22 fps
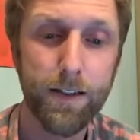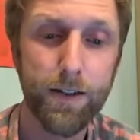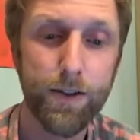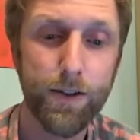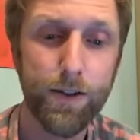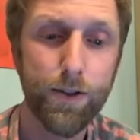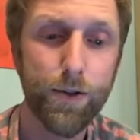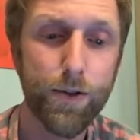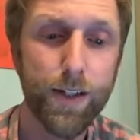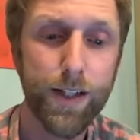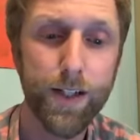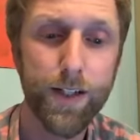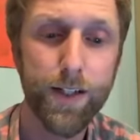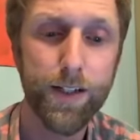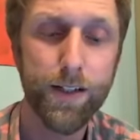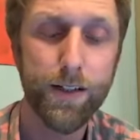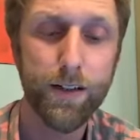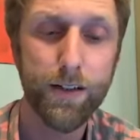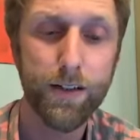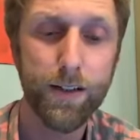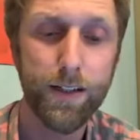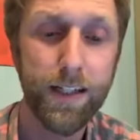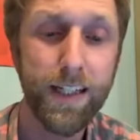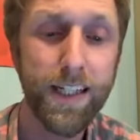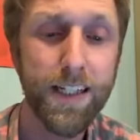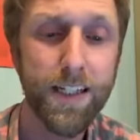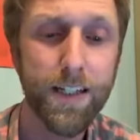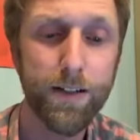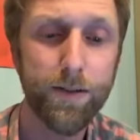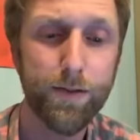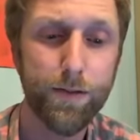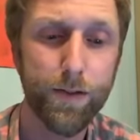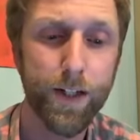Do these
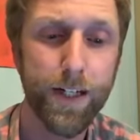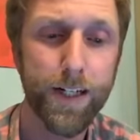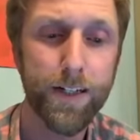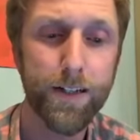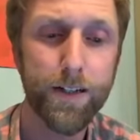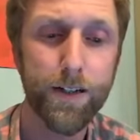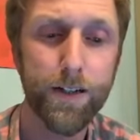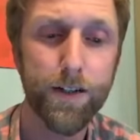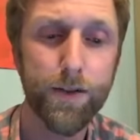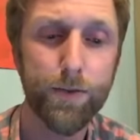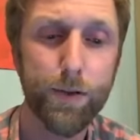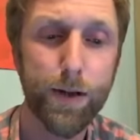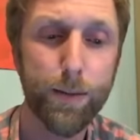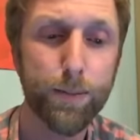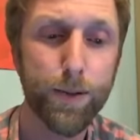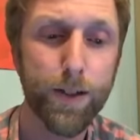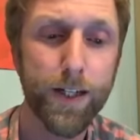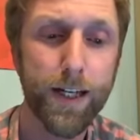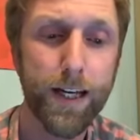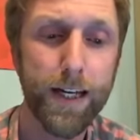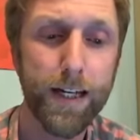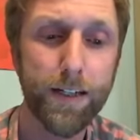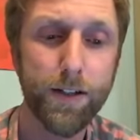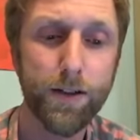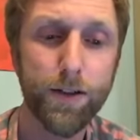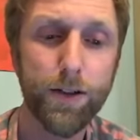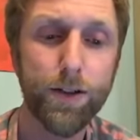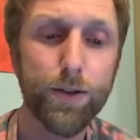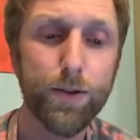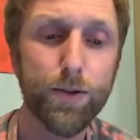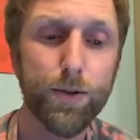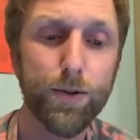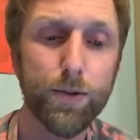easy phrases replicate
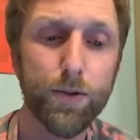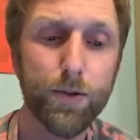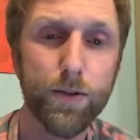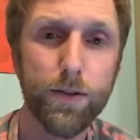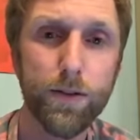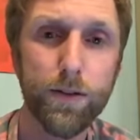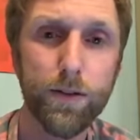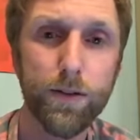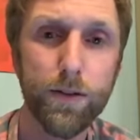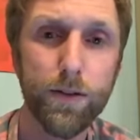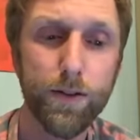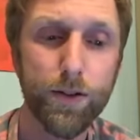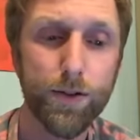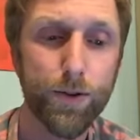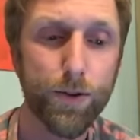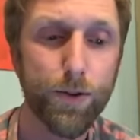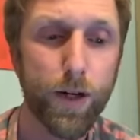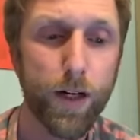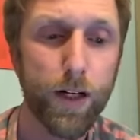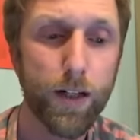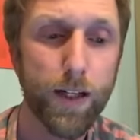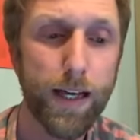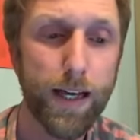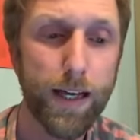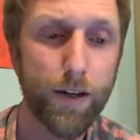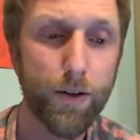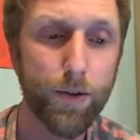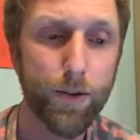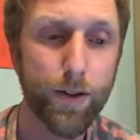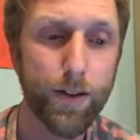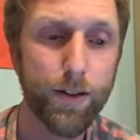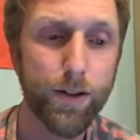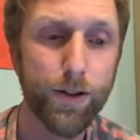too, through our
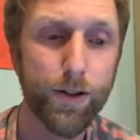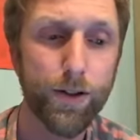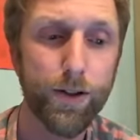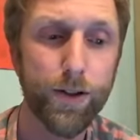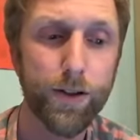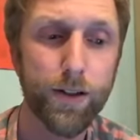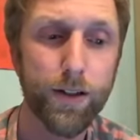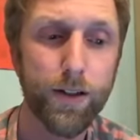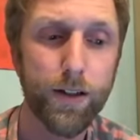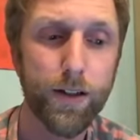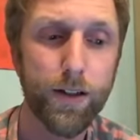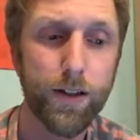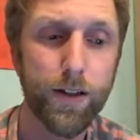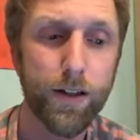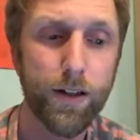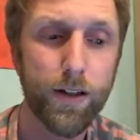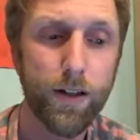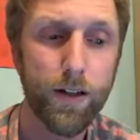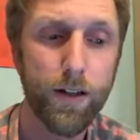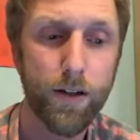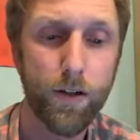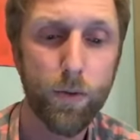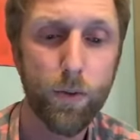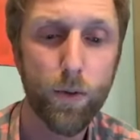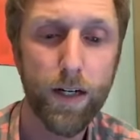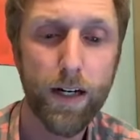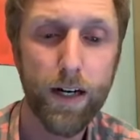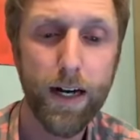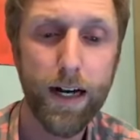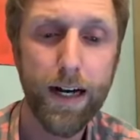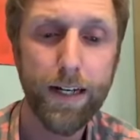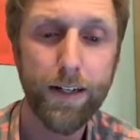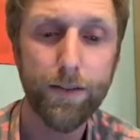language? What
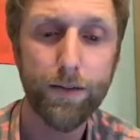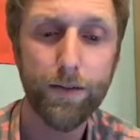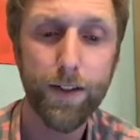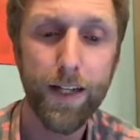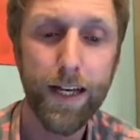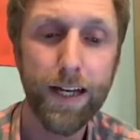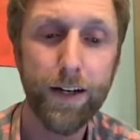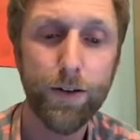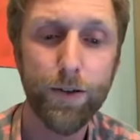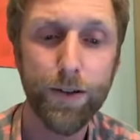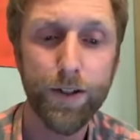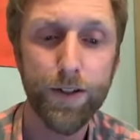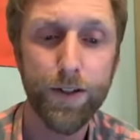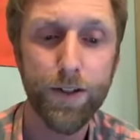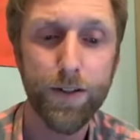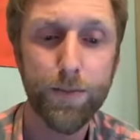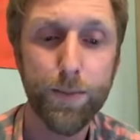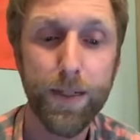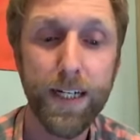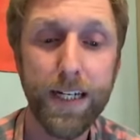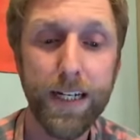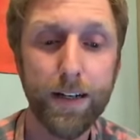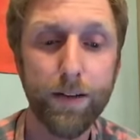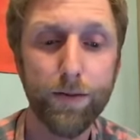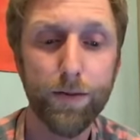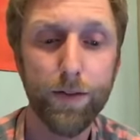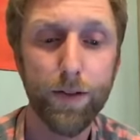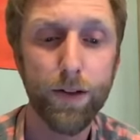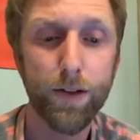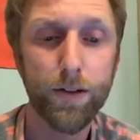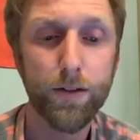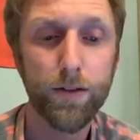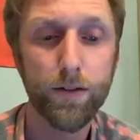kind of language is
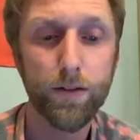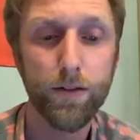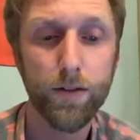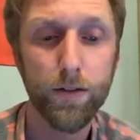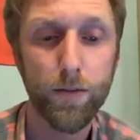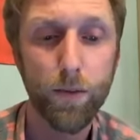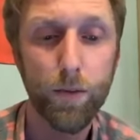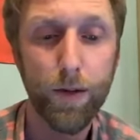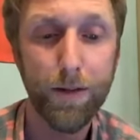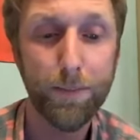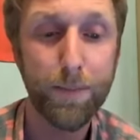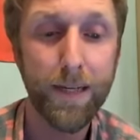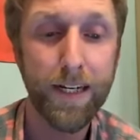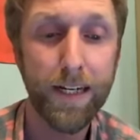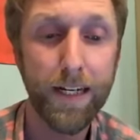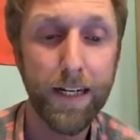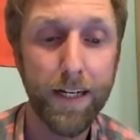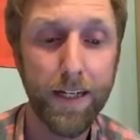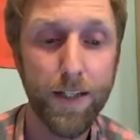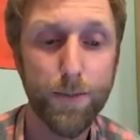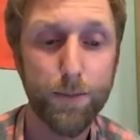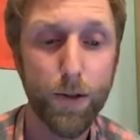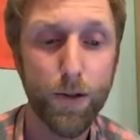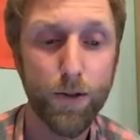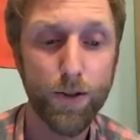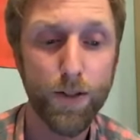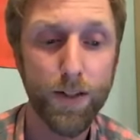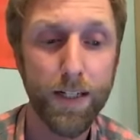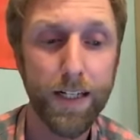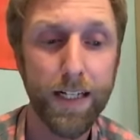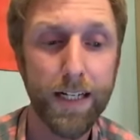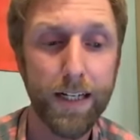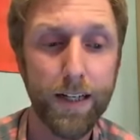meaningful when meaning is
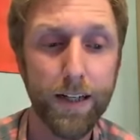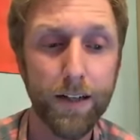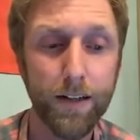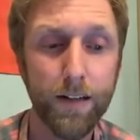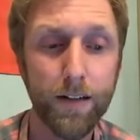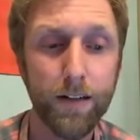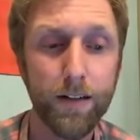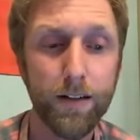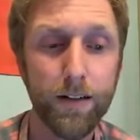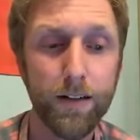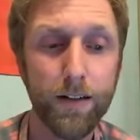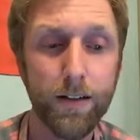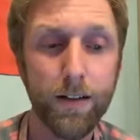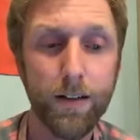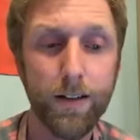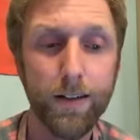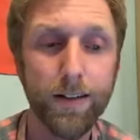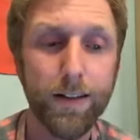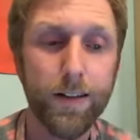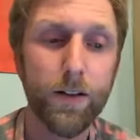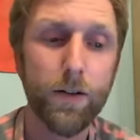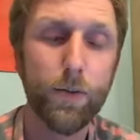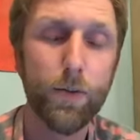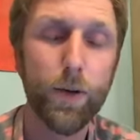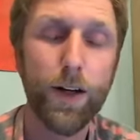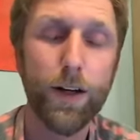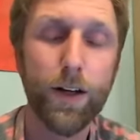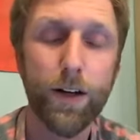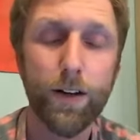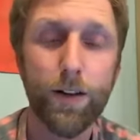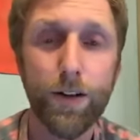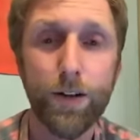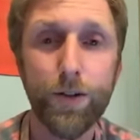most needed?
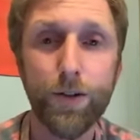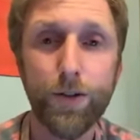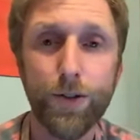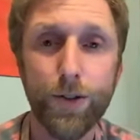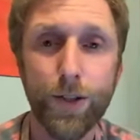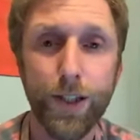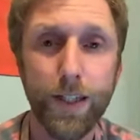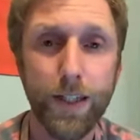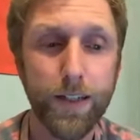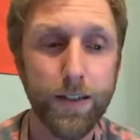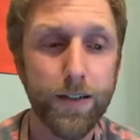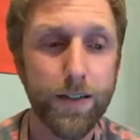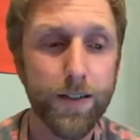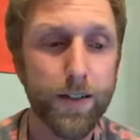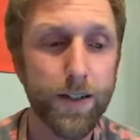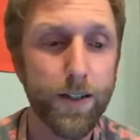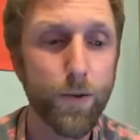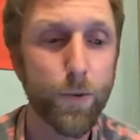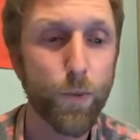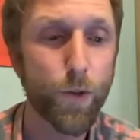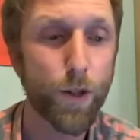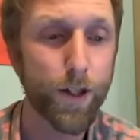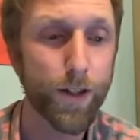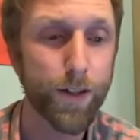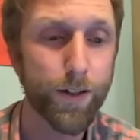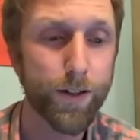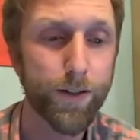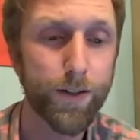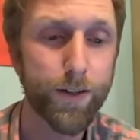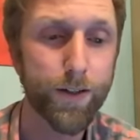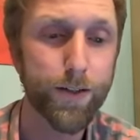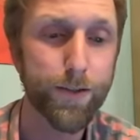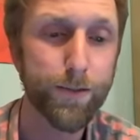Where are the nutrients in
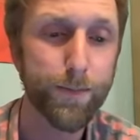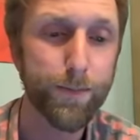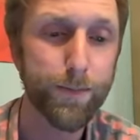words?